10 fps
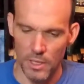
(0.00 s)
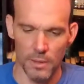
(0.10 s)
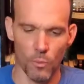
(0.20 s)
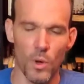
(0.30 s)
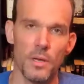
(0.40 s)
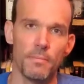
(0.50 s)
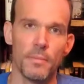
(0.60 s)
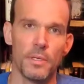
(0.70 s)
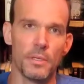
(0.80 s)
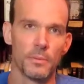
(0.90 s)
Number
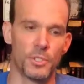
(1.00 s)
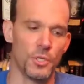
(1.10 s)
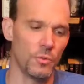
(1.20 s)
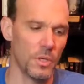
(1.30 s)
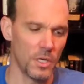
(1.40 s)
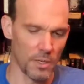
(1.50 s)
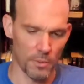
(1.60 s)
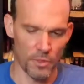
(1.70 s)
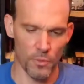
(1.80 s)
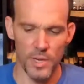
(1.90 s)
one, number two,
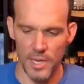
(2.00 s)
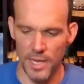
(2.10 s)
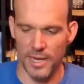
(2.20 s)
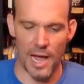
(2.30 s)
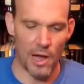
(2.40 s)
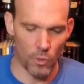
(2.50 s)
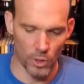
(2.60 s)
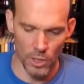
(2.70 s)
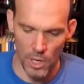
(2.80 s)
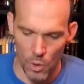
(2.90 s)
number three in
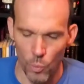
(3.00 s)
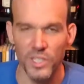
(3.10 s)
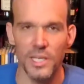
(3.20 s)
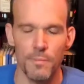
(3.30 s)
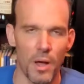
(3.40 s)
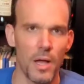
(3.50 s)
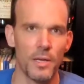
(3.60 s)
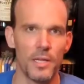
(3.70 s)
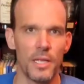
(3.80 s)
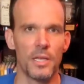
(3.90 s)
our whiskey
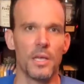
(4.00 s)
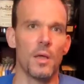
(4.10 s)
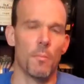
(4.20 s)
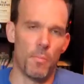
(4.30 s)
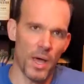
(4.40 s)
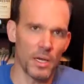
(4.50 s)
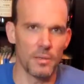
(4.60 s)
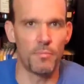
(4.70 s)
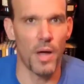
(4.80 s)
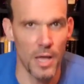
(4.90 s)
bonded,
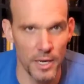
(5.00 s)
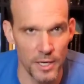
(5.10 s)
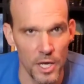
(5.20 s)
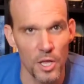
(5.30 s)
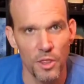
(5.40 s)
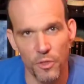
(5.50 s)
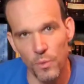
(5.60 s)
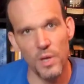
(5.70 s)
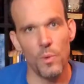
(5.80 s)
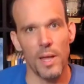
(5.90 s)
bottle in bond,
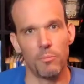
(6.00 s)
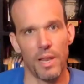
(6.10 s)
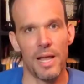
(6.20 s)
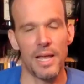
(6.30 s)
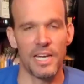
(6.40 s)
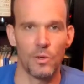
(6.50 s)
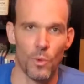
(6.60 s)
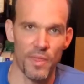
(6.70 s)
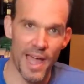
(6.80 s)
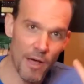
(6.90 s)
three way blind
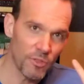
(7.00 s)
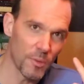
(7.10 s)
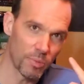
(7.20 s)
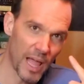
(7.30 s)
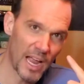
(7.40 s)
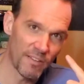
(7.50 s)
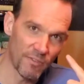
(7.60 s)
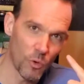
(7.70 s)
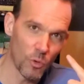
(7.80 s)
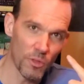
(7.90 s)
without the
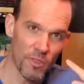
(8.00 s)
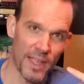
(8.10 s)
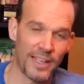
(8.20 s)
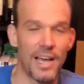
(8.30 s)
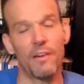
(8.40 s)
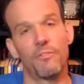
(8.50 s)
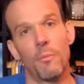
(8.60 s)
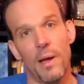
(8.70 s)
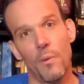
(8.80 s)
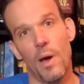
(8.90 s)
blindfold. Thank God
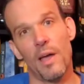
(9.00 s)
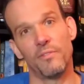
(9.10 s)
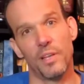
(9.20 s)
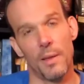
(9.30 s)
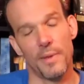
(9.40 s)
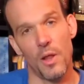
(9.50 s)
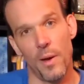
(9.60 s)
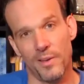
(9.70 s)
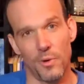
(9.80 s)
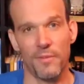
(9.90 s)
for my wife to let me know
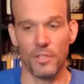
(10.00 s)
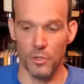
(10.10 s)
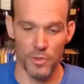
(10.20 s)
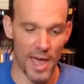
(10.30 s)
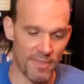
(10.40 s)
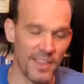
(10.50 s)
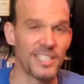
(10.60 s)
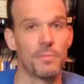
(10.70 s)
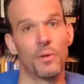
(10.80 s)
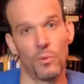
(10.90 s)
I don't have to do that.
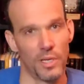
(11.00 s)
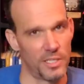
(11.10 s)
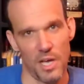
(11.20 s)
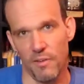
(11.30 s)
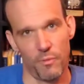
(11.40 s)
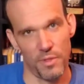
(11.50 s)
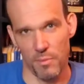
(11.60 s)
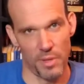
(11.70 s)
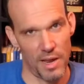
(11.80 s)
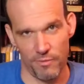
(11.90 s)
This has been really tough with
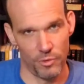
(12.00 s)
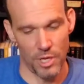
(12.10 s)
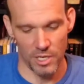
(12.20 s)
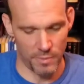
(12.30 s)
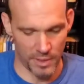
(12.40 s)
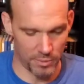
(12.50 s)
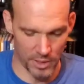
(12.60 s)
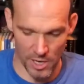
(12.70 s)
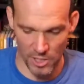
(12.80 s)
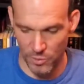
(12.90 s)
the blindfold on, to be
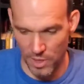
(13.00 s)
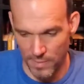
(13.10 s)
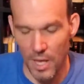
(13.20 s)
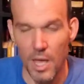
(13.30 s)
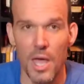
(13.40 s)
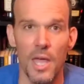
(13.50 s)
completely honest with you. But